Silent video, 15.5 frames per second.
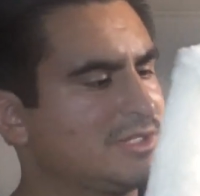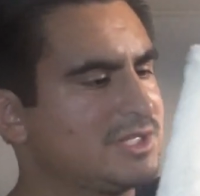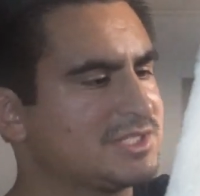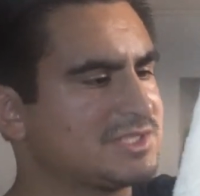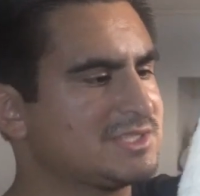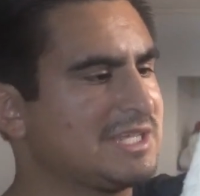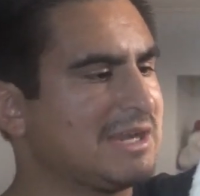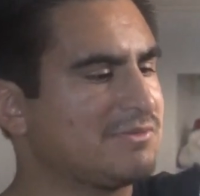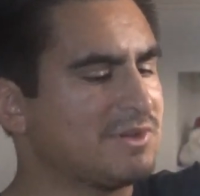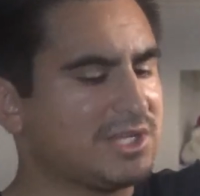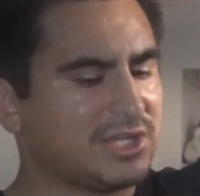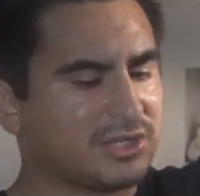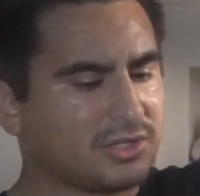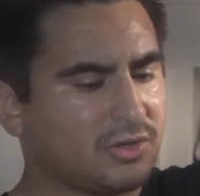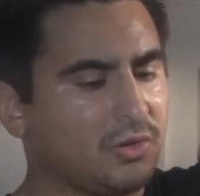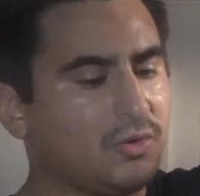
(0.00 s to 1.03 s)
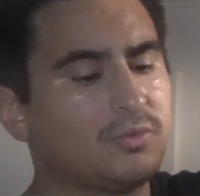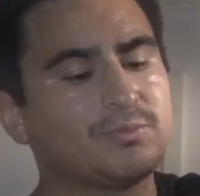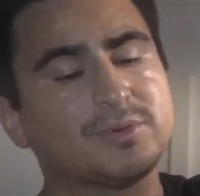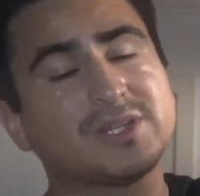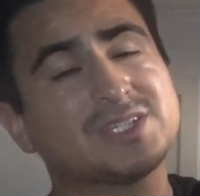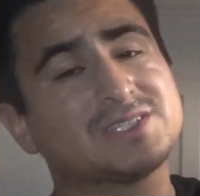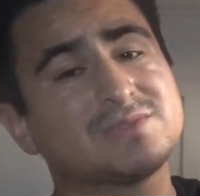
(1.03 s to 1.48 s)
It's not really a coat,
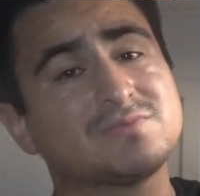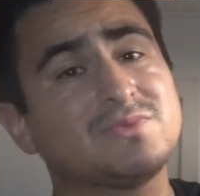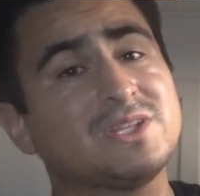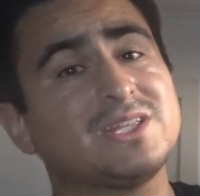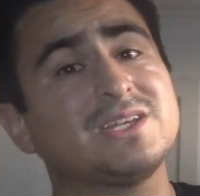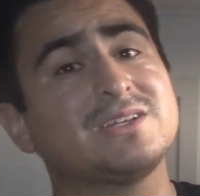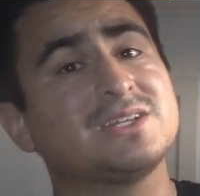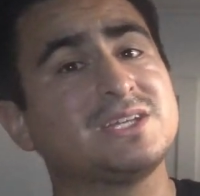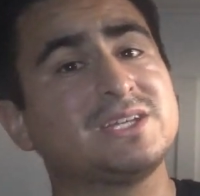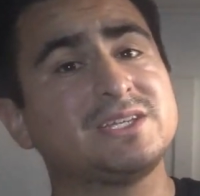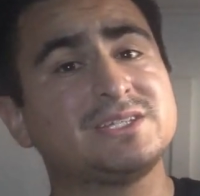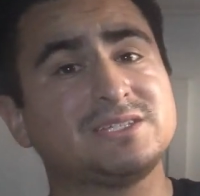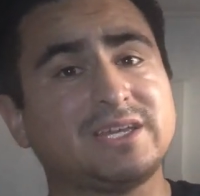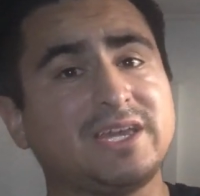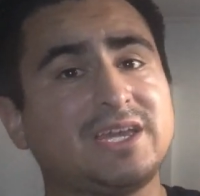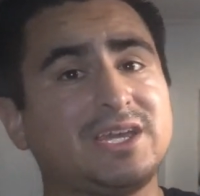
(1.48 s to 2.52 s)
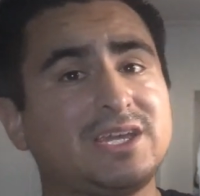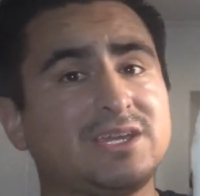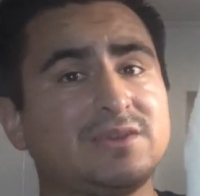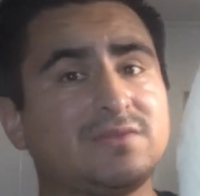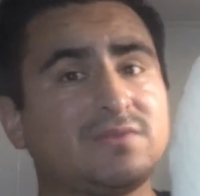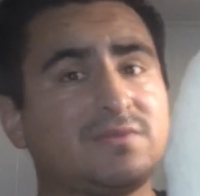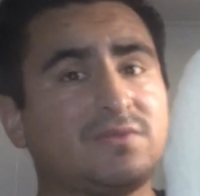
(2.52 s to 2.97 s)
but it's really
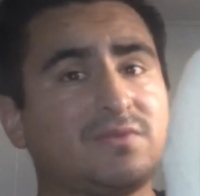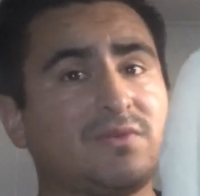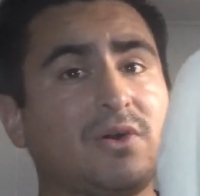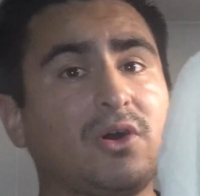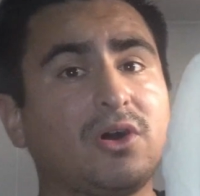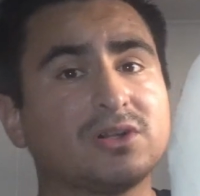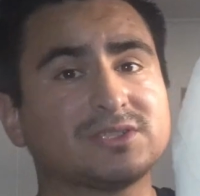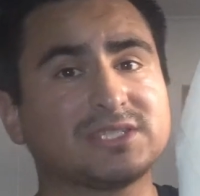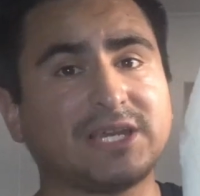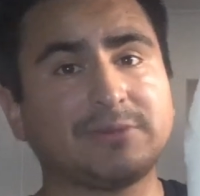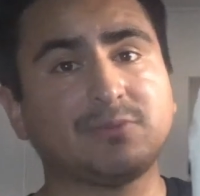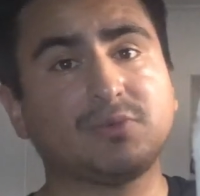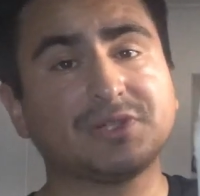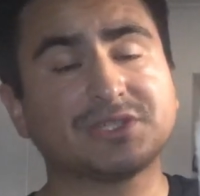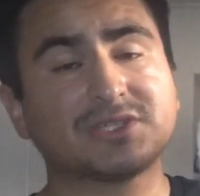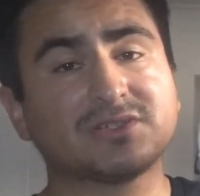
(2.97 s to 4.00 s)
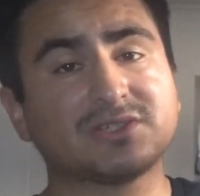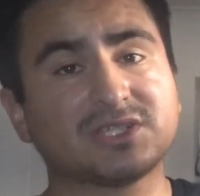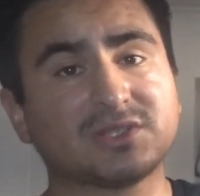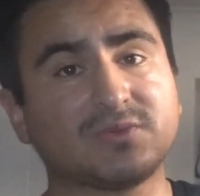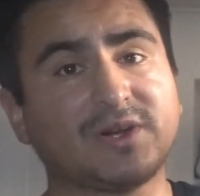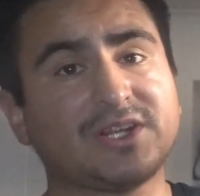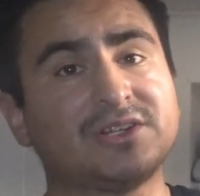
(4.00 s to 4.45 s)
a fall type winter
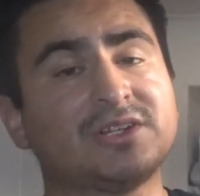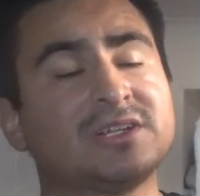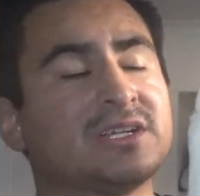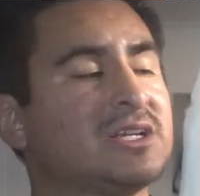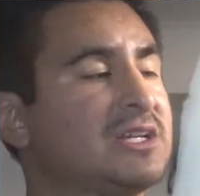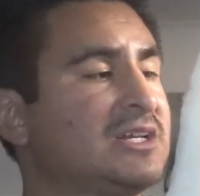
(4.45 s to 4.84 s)
sweater.